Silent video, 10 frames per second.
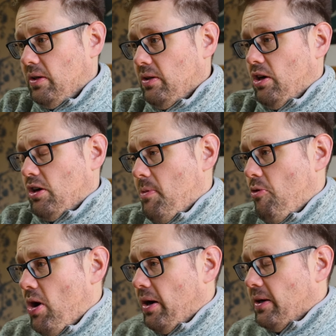Don't get me
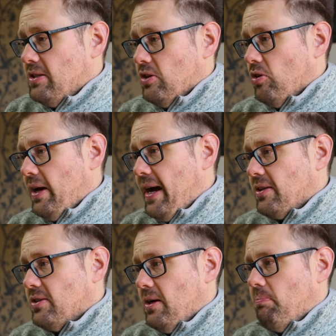wrong, he's a good
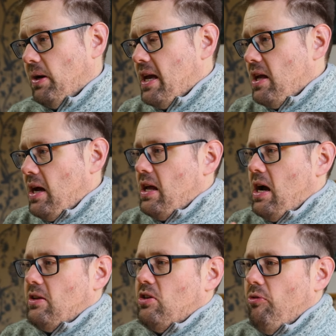actor, but he, he,
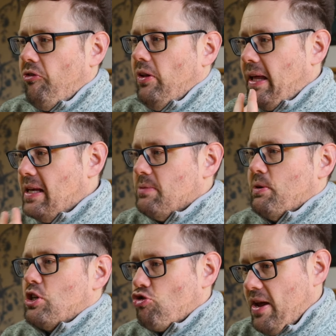I don't feel like he's
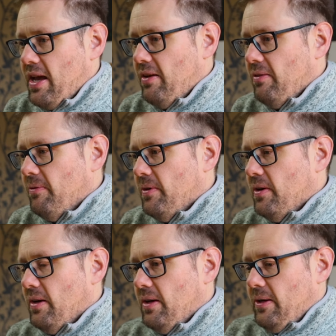portraying,
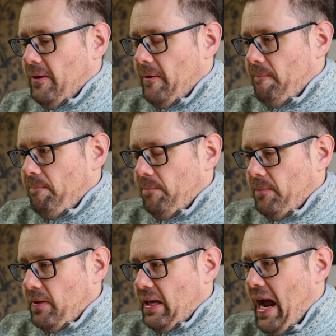
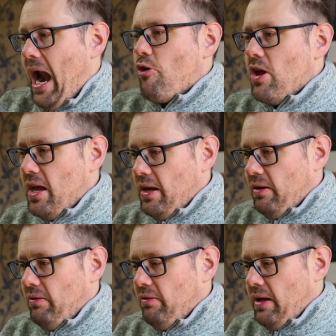
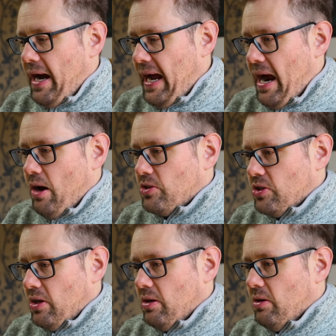carrying that
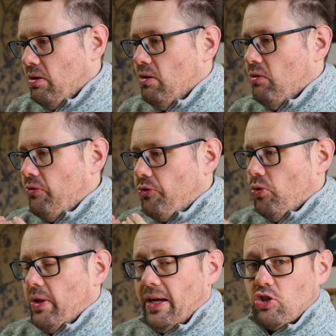character
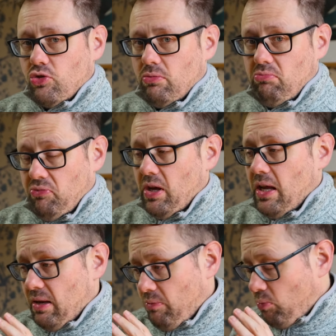through that.
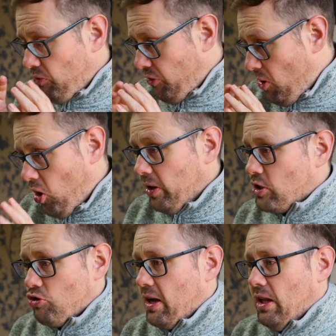in from all the
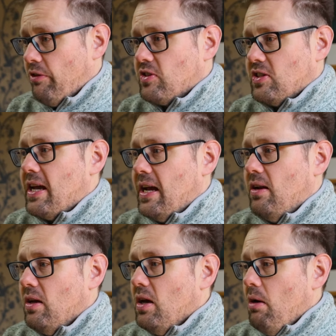trailer I've
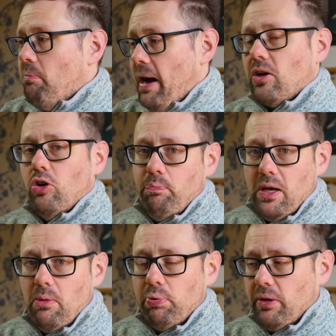seen, but I could
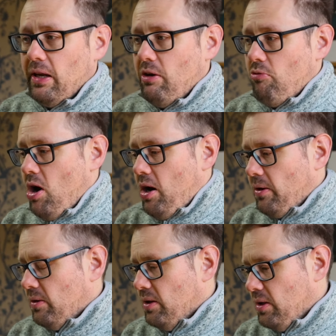be completely
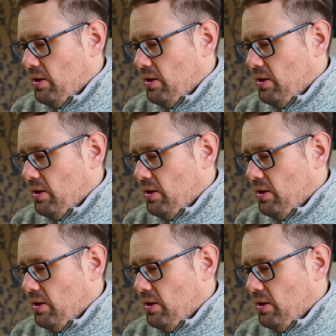wrong.